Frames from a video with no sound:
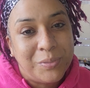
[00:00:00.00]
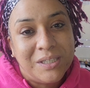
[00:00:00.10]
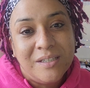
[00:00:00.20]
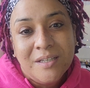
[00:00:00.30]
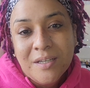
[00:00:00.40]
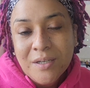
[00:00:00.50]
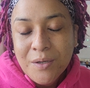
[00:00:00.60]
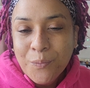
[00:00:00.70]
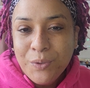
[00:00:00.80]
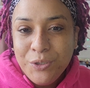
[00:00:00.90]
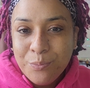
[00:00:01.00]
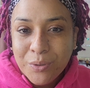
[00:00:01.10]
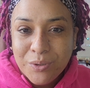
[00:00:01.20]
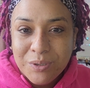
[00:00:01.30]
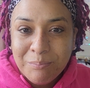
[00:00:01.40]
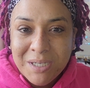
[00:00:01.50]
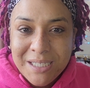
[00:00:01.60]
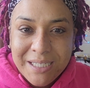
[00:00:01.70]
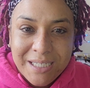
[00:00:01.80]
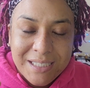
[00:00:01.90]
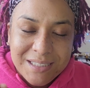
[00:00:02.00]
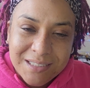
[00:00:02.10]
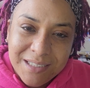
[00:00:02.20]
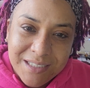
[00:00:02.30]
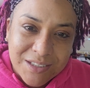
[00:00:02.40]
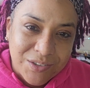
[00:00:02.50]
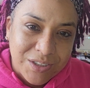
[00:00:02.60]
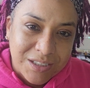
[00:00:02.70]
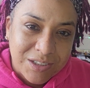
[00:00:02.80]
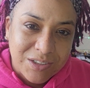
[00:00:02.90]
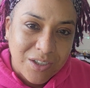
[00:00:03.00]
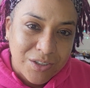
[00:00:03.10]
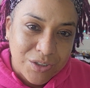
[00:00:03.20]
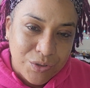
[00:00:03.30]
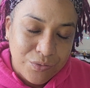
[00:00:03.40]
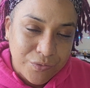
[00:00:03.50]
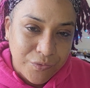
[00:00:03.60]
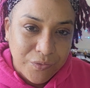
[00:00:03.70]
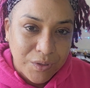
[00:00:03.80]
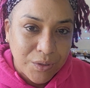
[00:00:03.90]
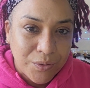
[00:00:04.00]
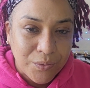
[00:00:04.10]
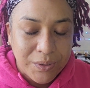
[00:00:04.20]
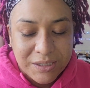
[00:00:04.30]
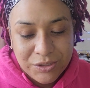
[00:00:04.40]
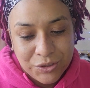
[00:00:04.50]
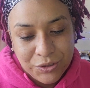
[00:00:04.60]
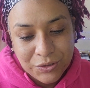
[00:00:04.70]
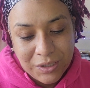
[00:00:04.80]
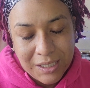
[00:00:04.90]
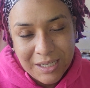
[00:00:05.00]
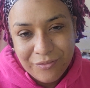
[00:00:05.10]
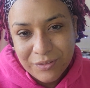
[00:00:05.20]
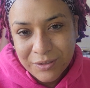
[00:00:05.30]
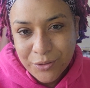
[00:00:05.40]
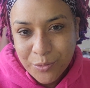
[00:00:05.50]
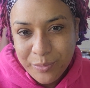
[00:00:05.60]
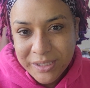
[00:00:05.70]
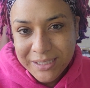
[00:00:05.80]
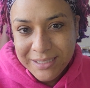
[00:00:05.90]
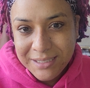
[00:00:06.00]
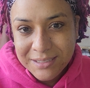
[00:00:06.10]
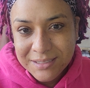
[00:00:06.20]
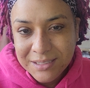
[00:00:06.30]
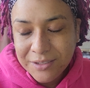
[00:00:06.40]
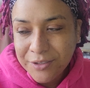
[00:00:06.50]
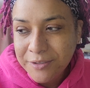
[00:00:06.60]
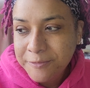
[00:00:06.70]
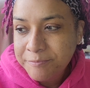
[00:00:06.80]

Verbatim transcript: but when you burn the money, things will just start to flow into your life a little bit easier.